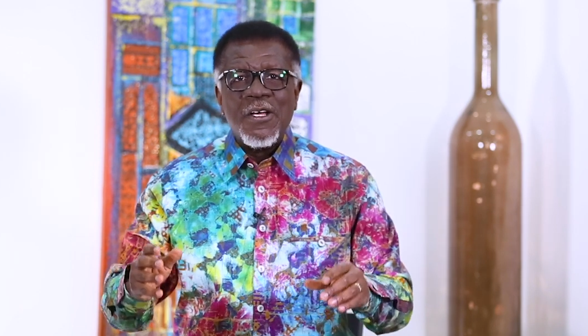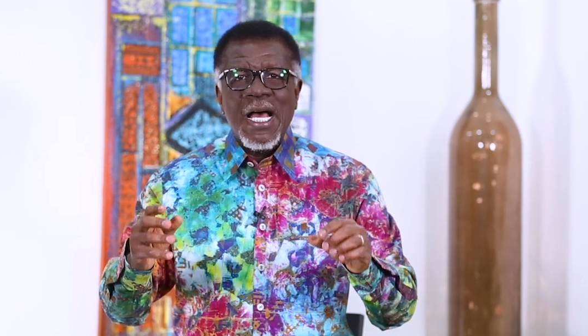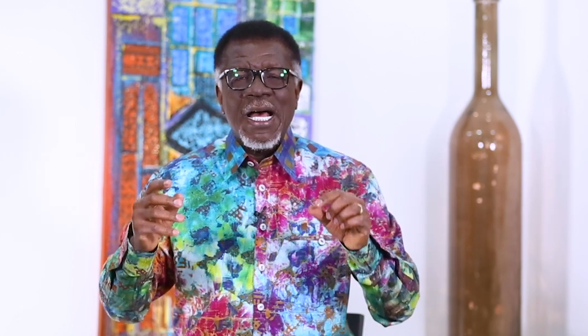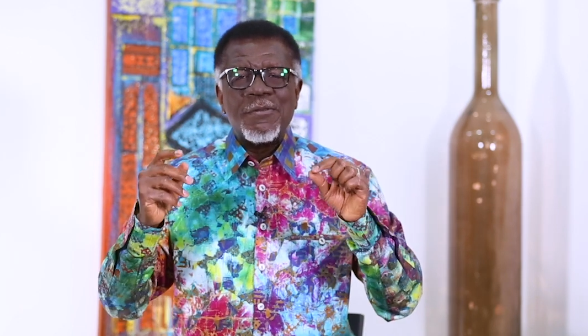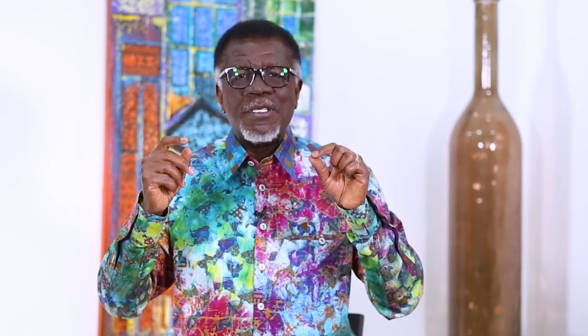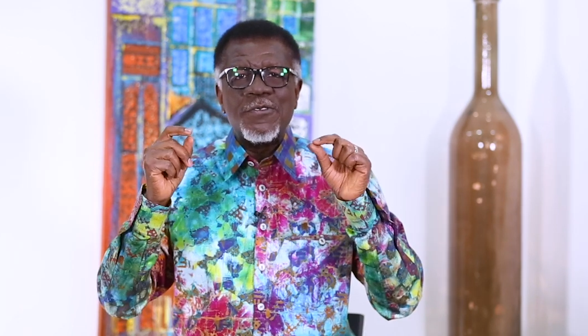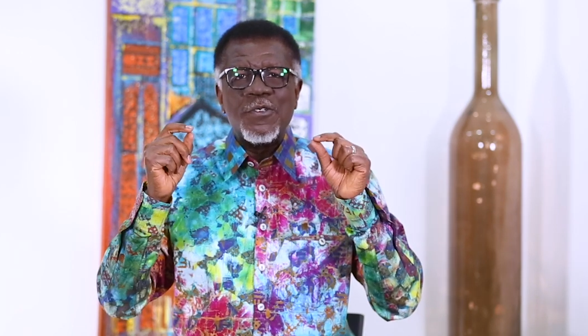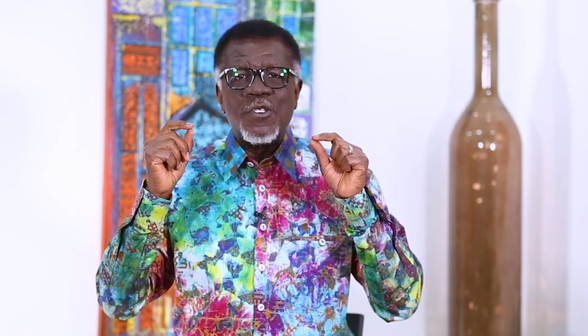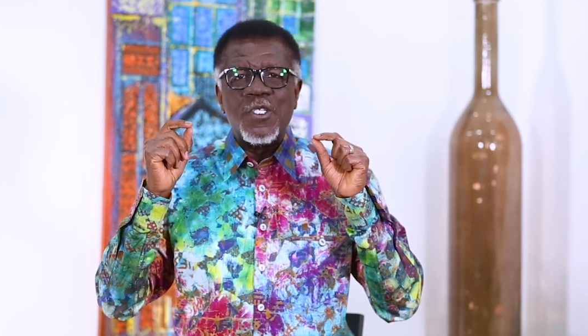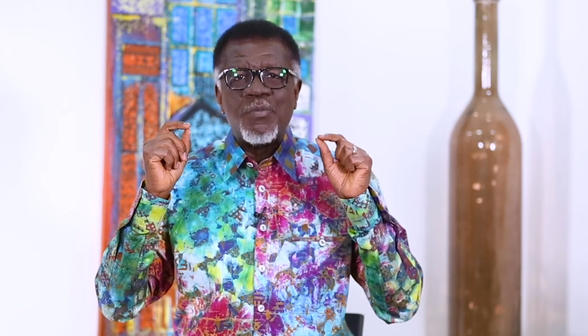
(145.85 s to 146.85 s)
helps us
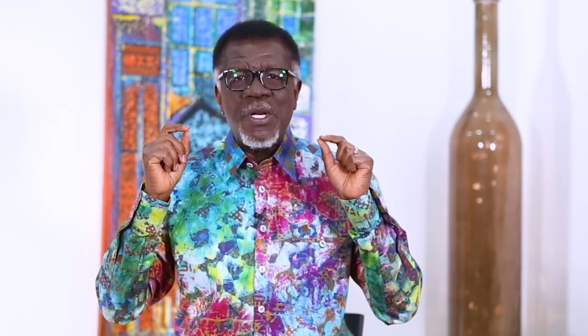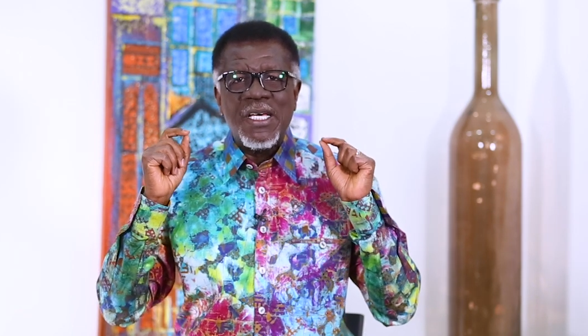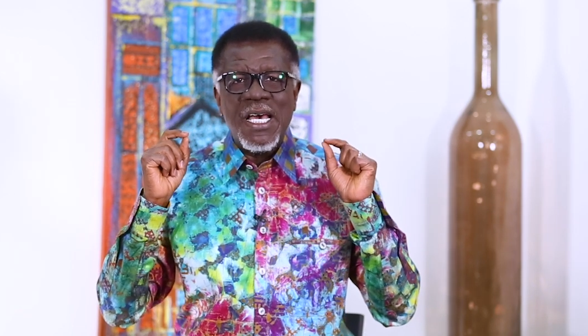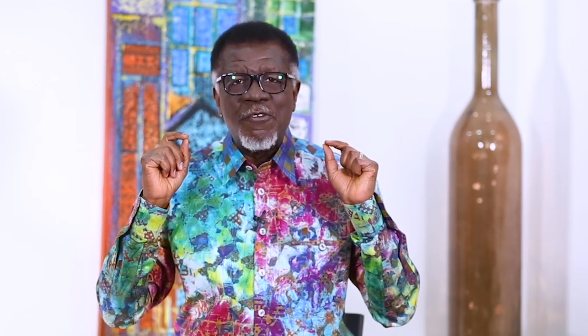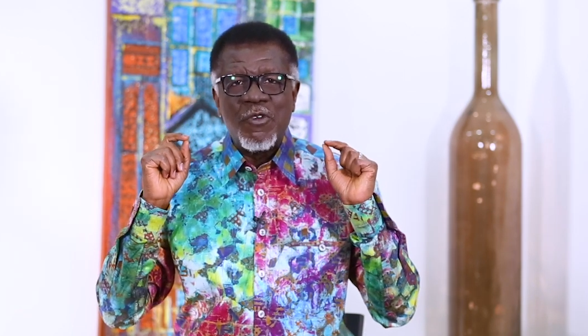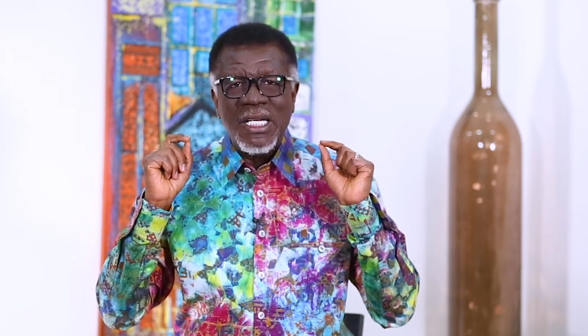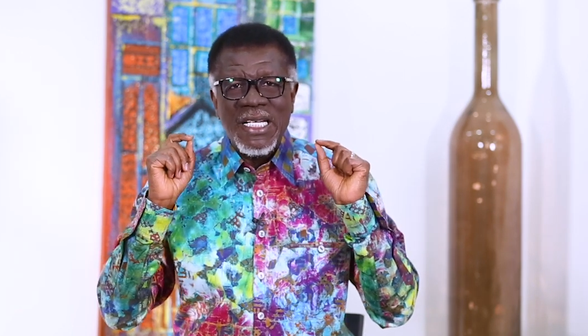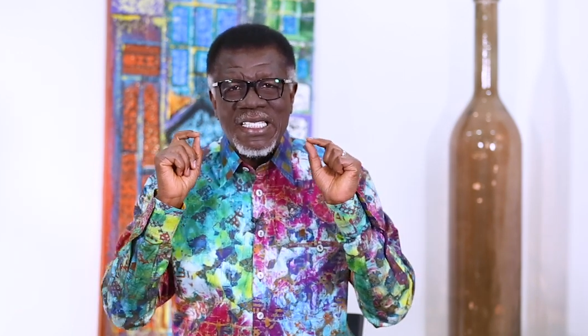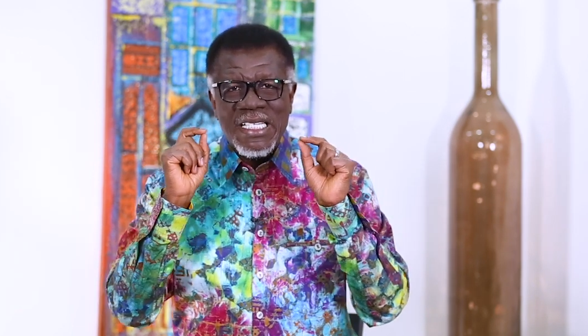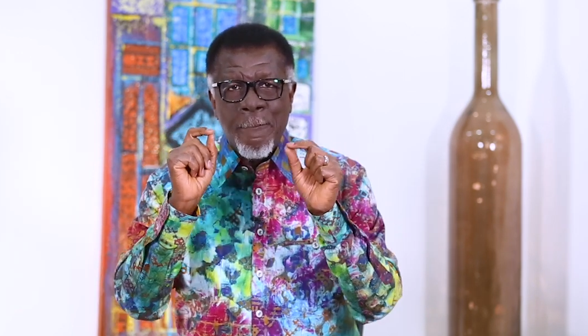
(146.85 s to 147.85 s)
to speak and
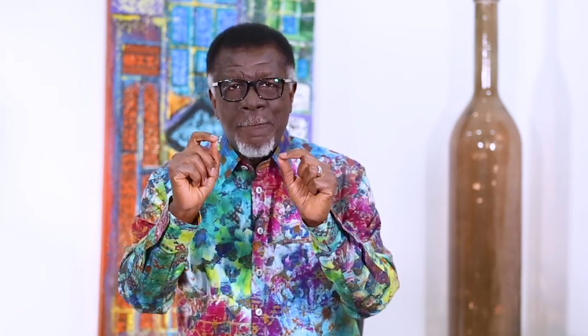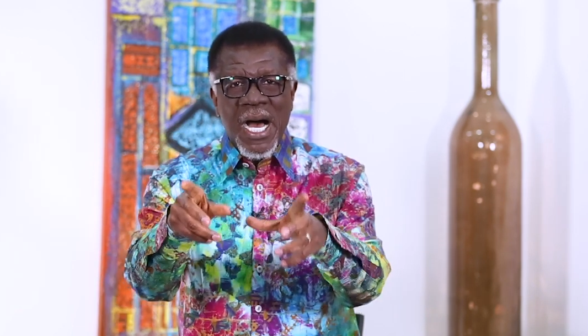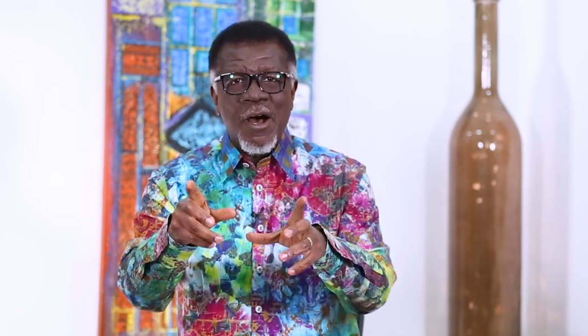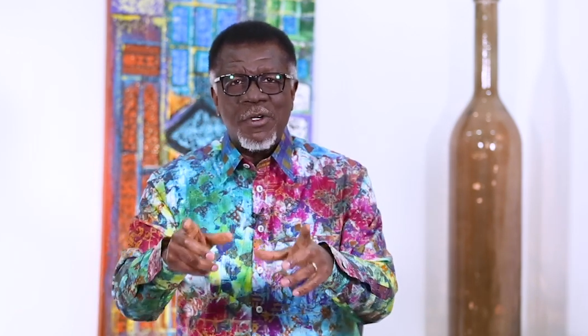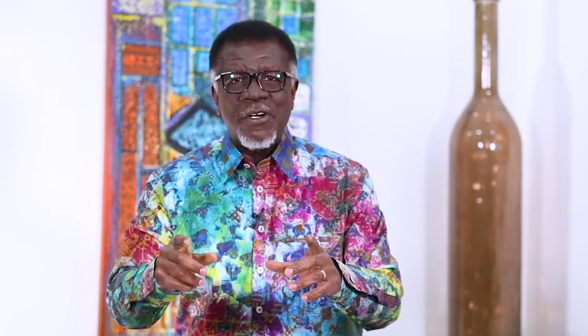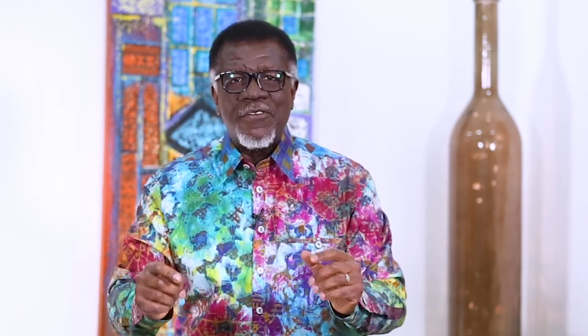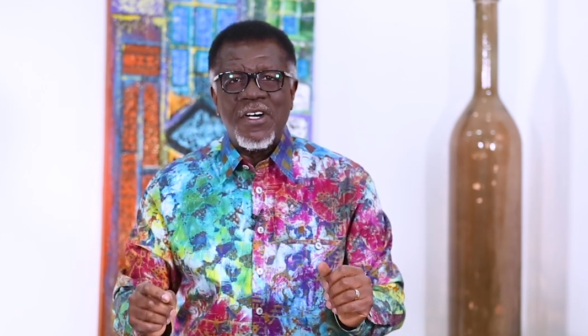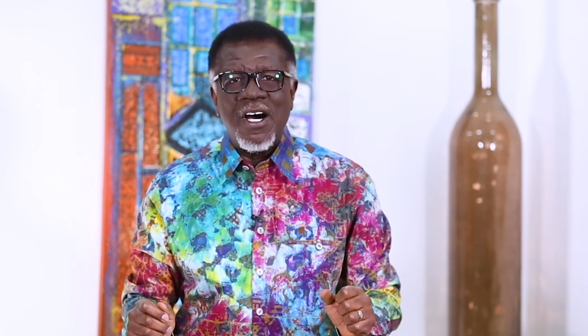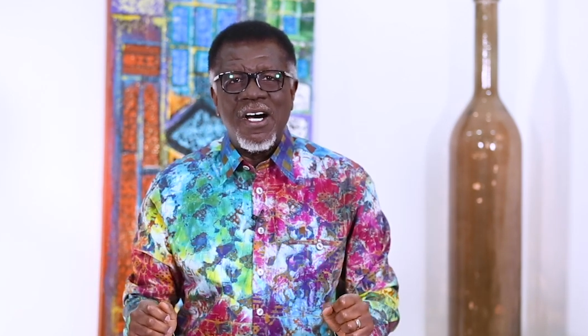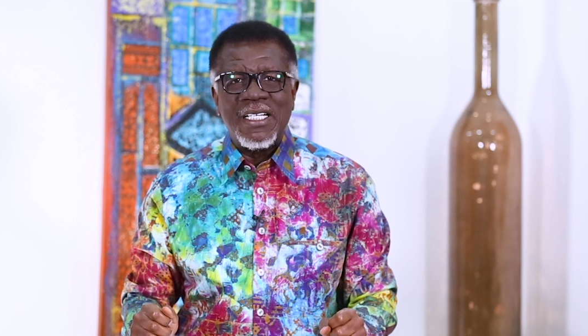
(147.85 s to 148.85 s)
release the power of
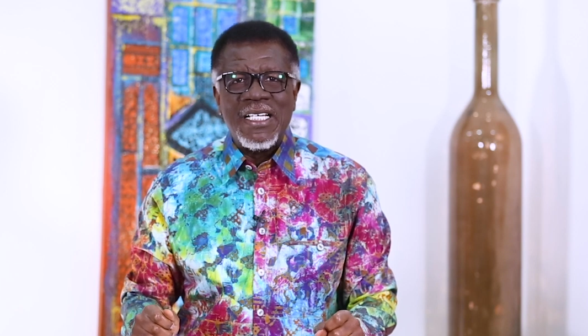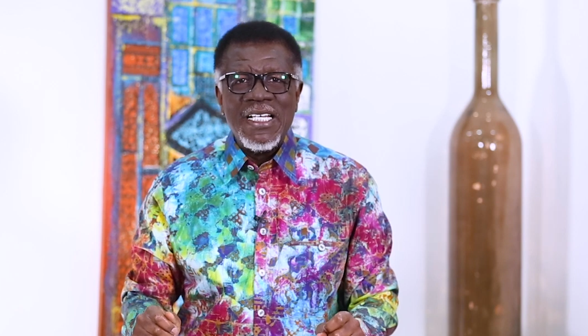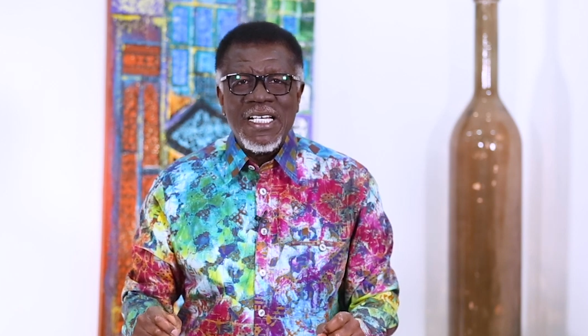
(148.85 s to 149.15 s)
God